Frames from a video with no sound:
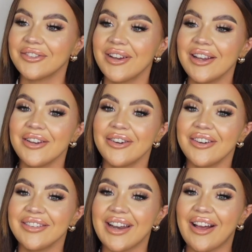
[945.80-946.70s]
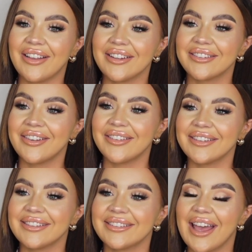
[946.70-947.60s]
really annoying now that it's not
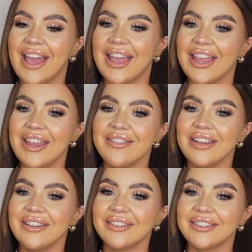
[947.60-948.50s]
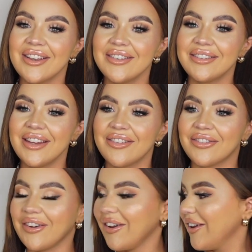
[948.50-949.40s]
the same. It looks so
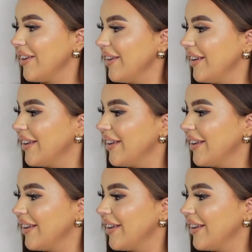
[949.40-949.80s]
different.